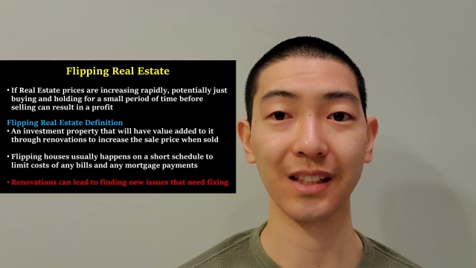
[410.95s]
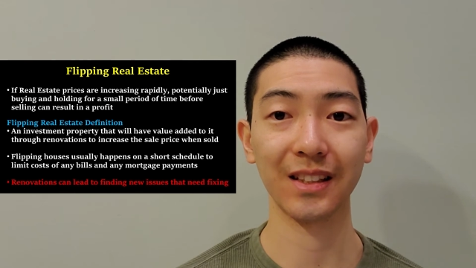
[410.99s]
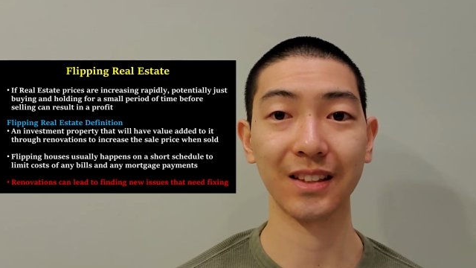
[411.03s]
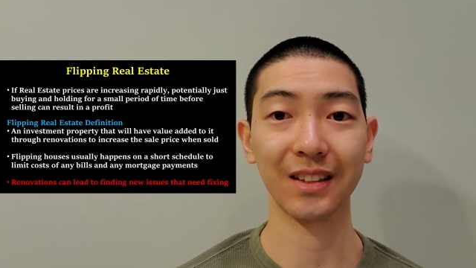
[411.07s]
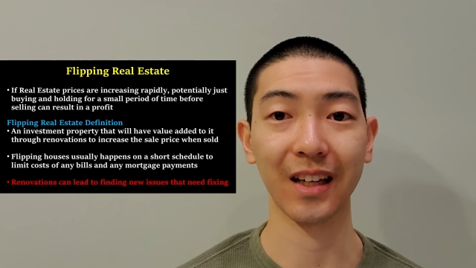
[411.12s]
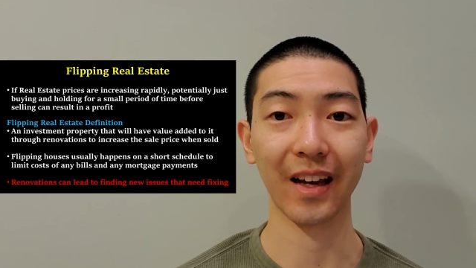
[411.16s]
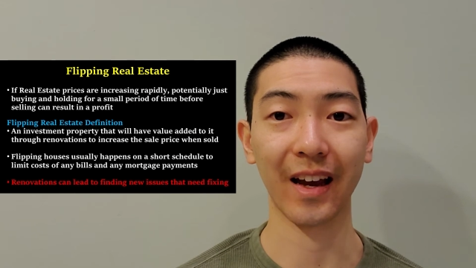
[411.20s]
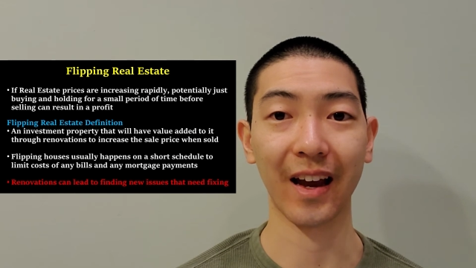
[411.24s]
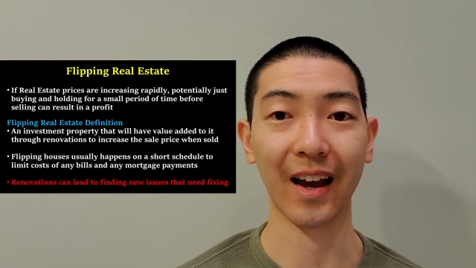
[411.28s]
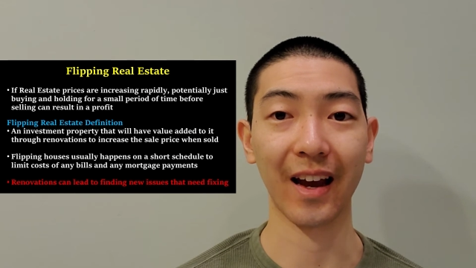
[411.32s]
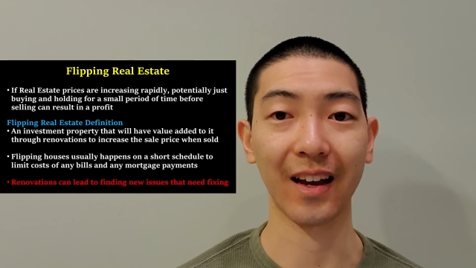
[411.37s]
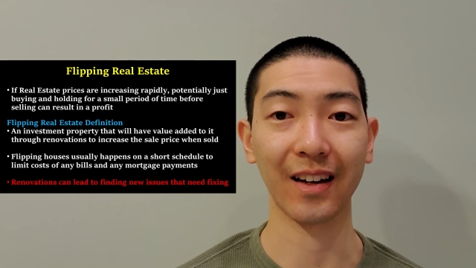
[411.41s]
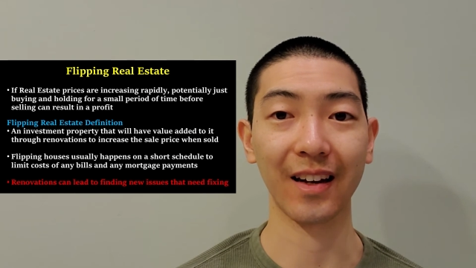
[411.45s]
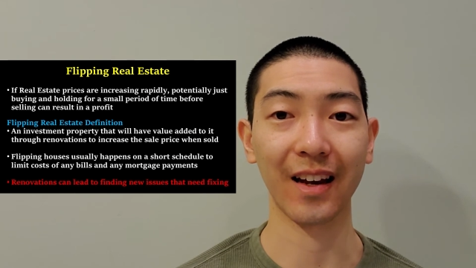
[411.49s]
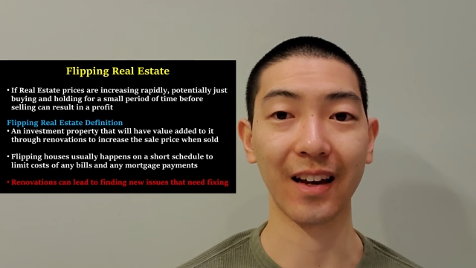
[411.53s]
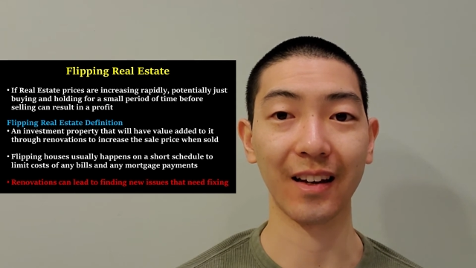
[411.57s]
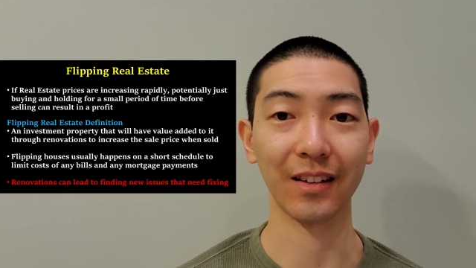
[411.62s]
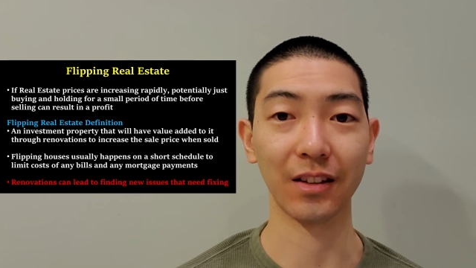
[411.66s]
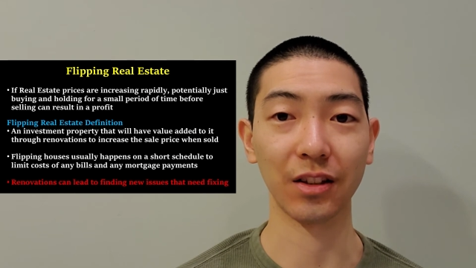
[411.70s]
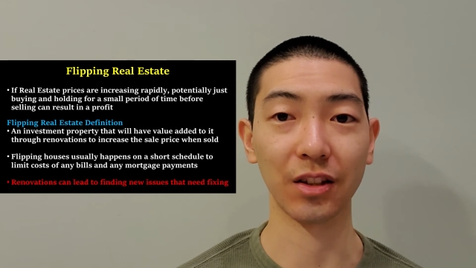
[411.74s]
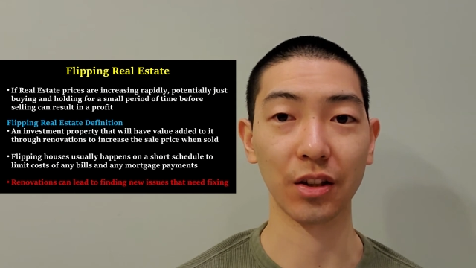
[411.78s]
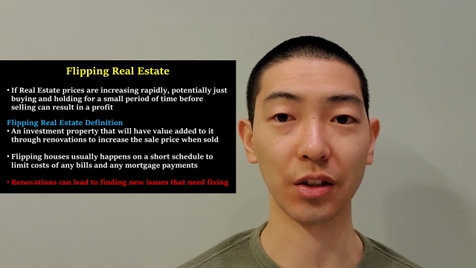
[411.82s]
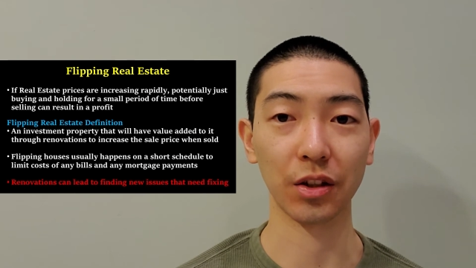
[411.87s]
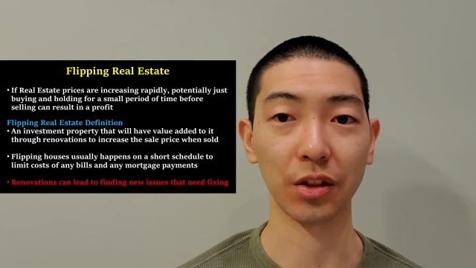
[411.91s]
to add
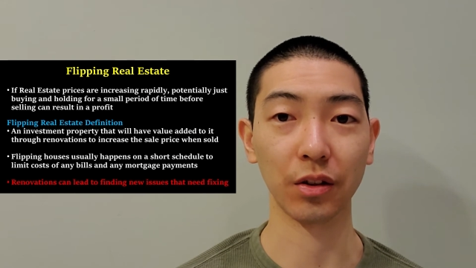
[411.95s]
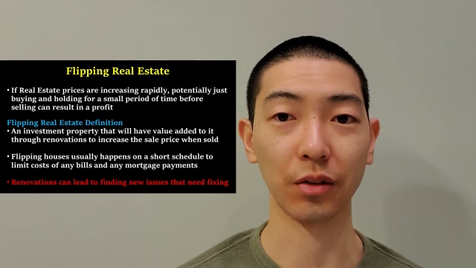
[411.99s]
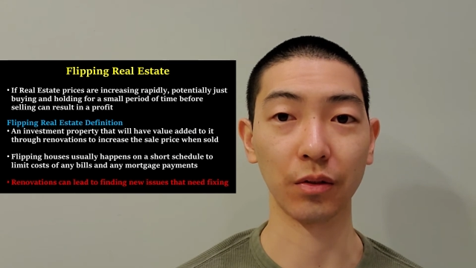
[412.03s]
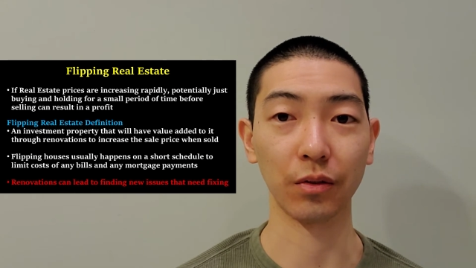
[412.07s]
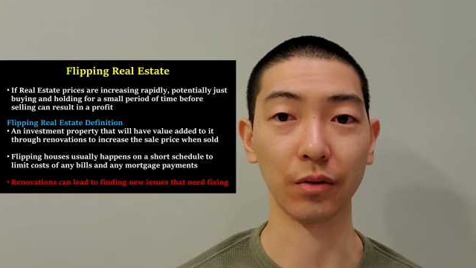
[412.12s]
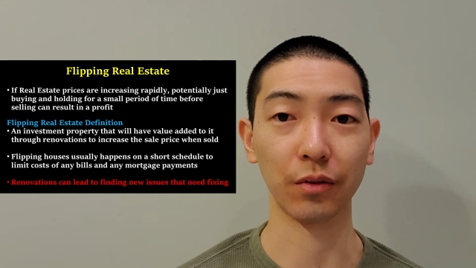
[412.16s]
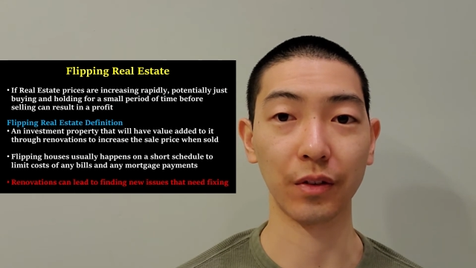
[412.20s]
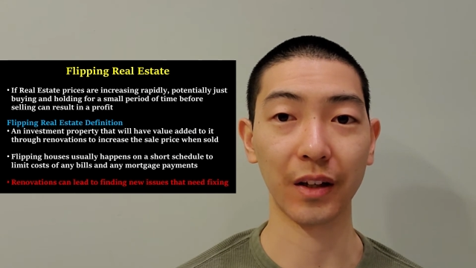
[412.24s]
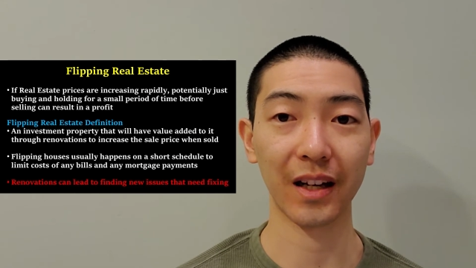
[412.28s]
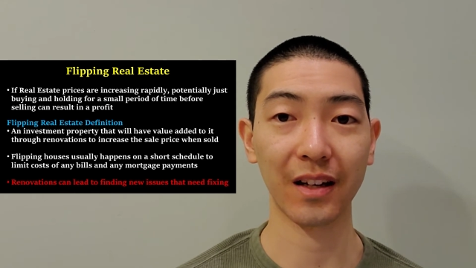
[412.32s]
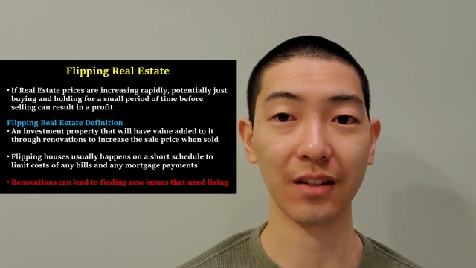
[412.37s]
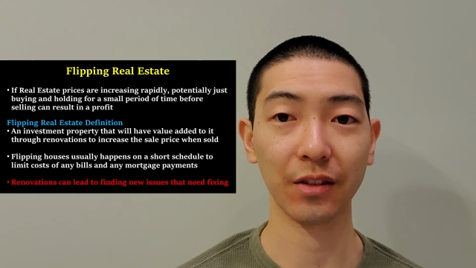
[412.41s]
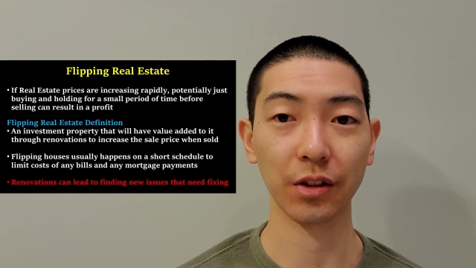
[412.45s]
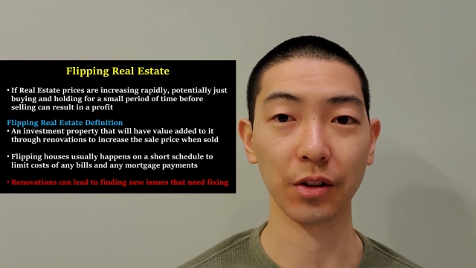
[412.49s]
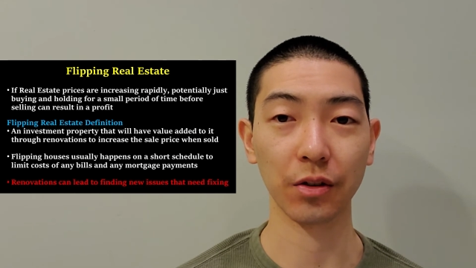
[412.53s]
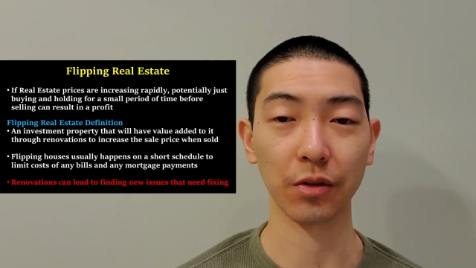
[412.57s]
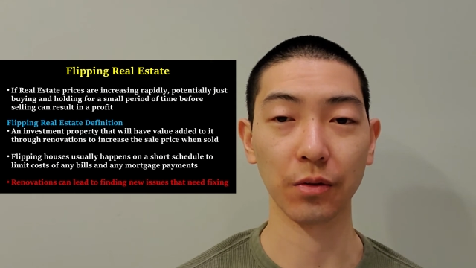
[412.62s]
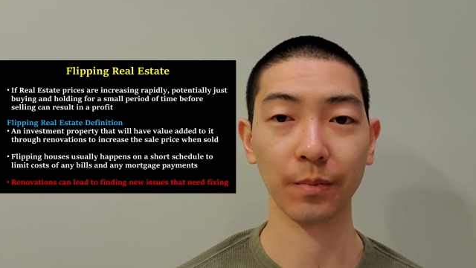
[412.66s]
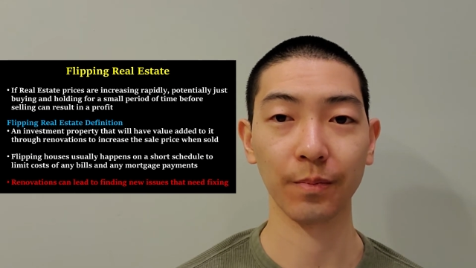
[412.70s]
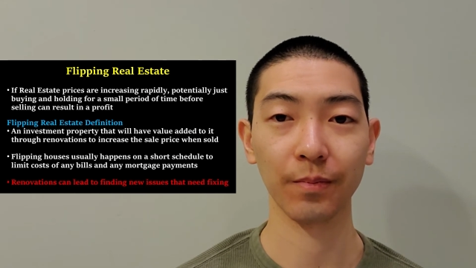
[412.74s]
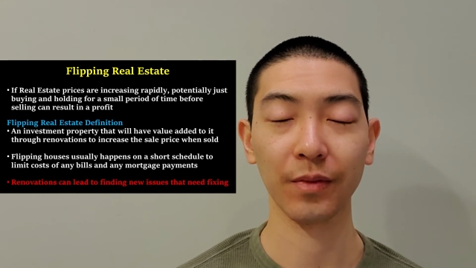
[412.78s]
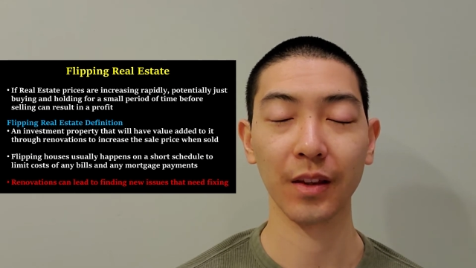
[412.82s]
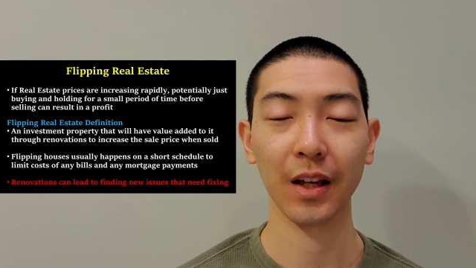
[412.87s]
additional value,